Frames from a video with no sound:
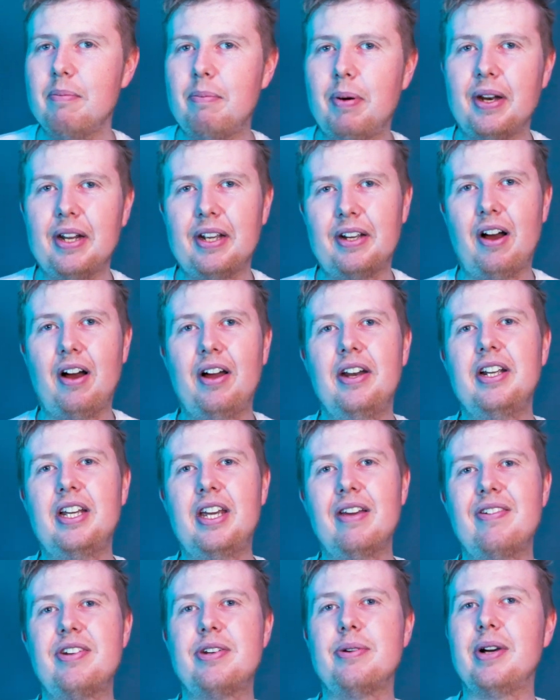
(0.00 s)
but it kind of
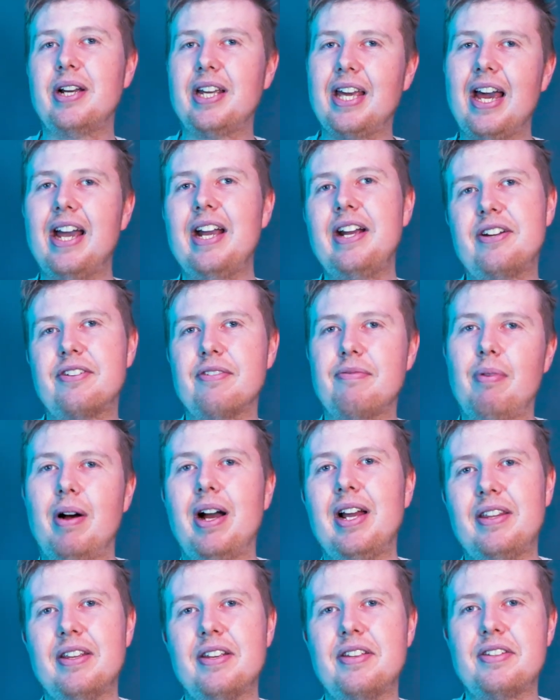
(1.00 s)
gives you a gauge of
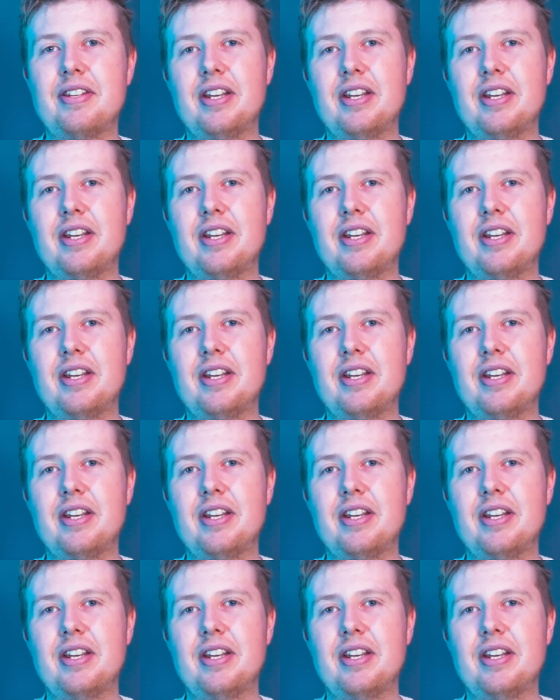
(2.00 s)
where this